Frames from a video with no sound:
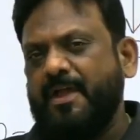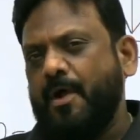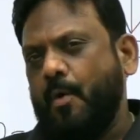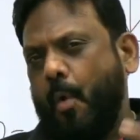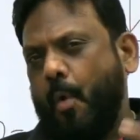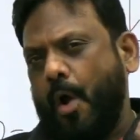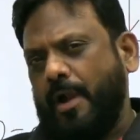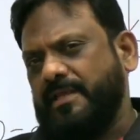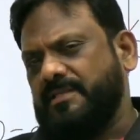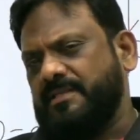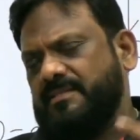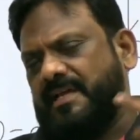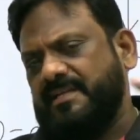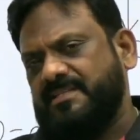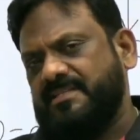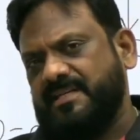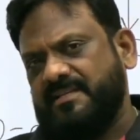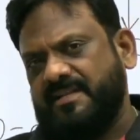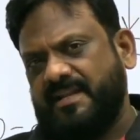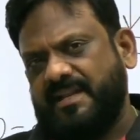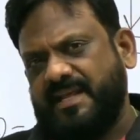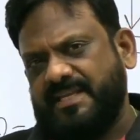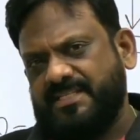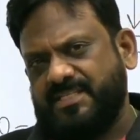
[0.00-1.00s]
What is that
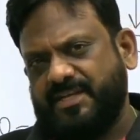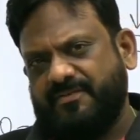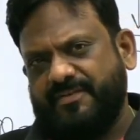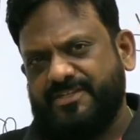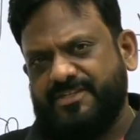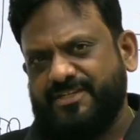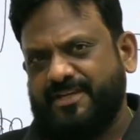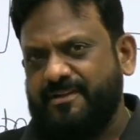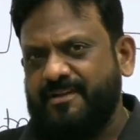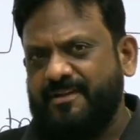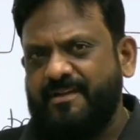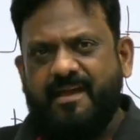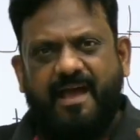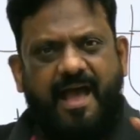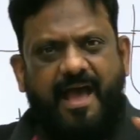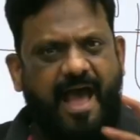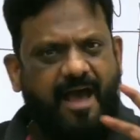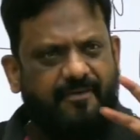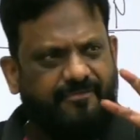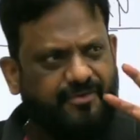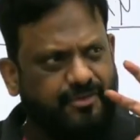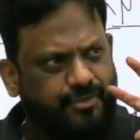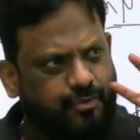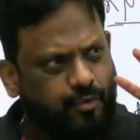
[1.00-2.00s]
generalized equation? I
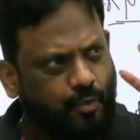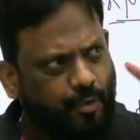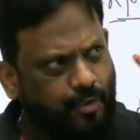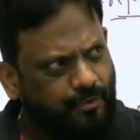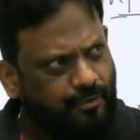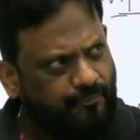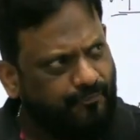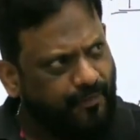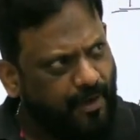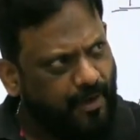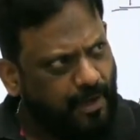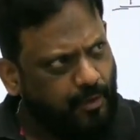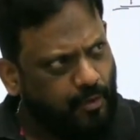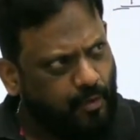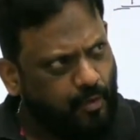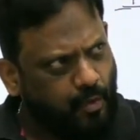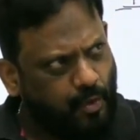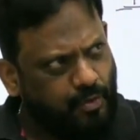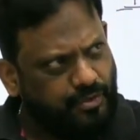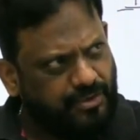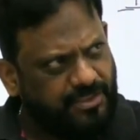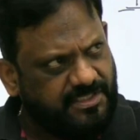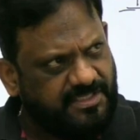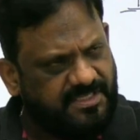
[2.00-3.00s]
have shown for
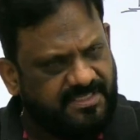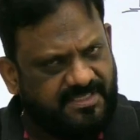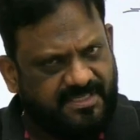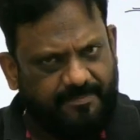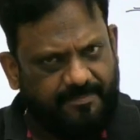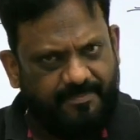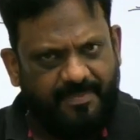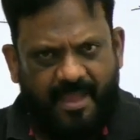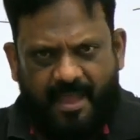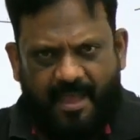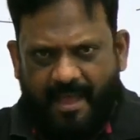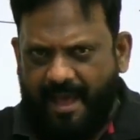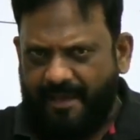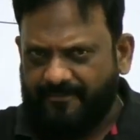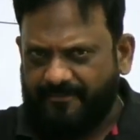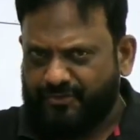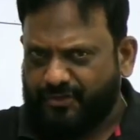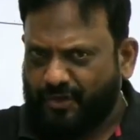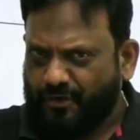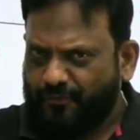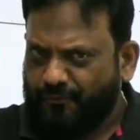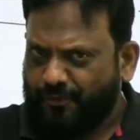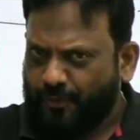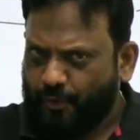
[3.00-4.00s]
closed system, I have
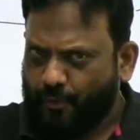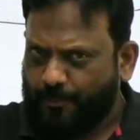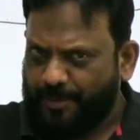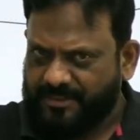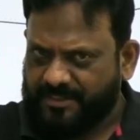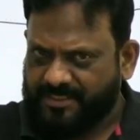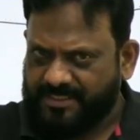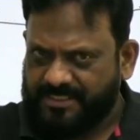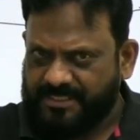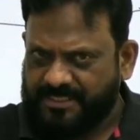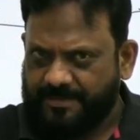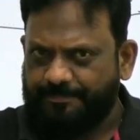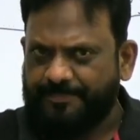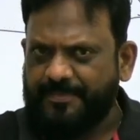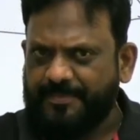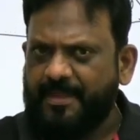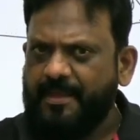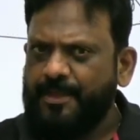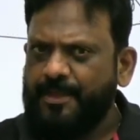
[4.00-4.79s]
shown for open system.